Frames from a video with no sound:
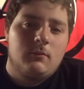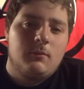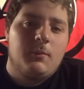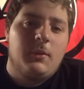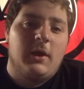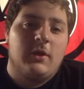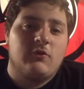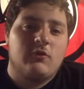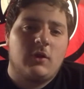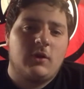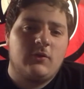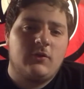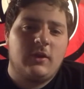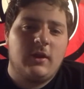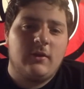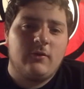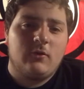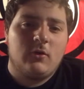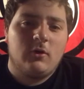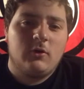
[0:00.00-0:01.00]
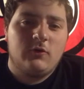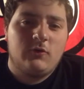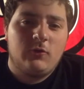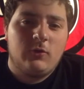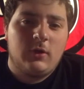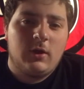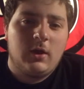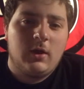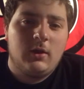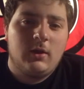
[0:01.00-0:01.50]
But yeah, try to stay as long as you
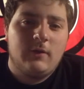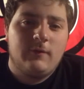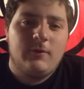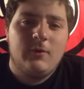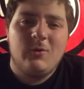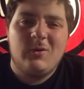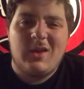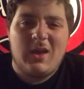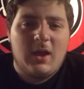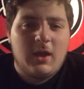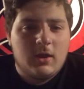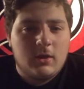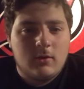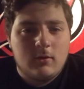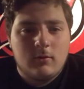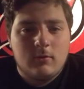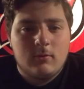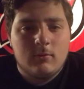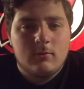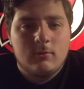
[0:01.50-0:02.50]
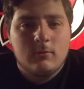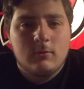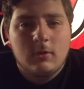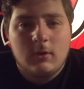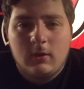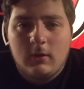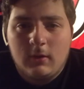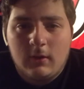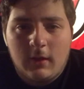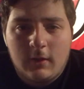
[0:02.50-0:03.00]
can. If you can't,
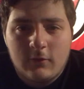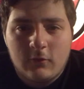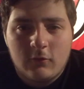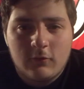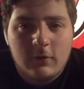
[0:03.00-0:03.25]
then that's all